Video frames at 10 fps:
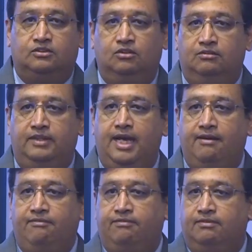So we
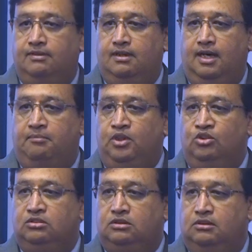have
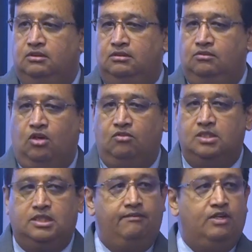abused what
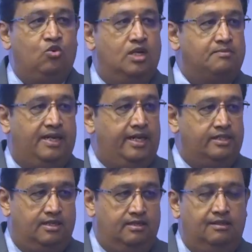was given to us by
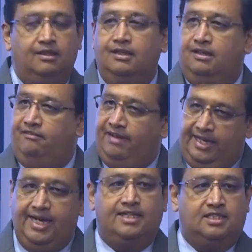nature
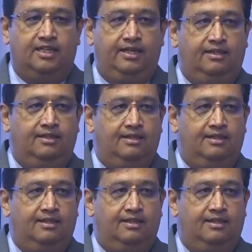very nicely,